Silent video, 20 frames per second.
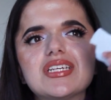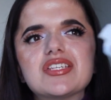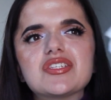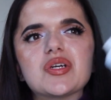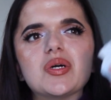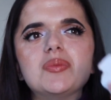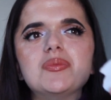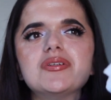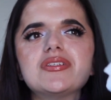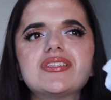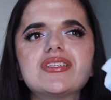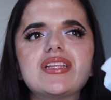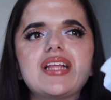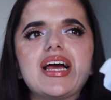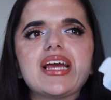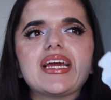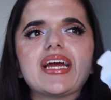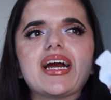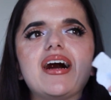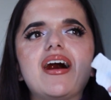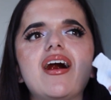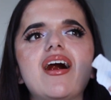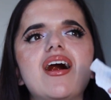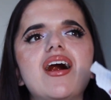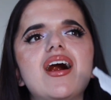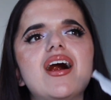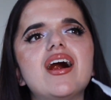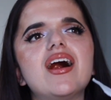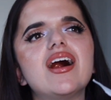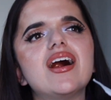it's almost like a
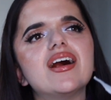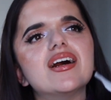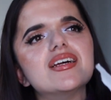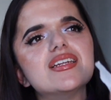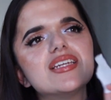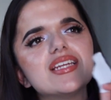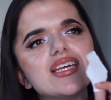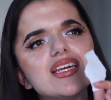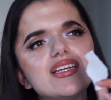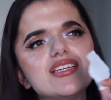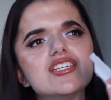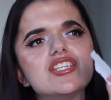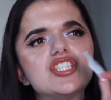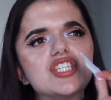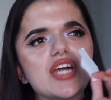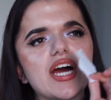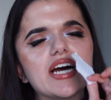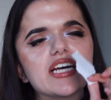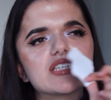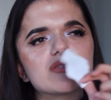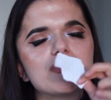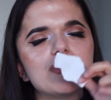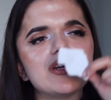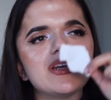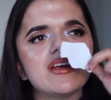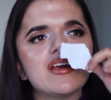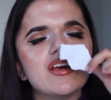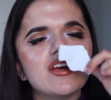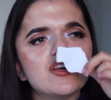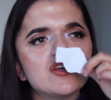honeyed jasmine.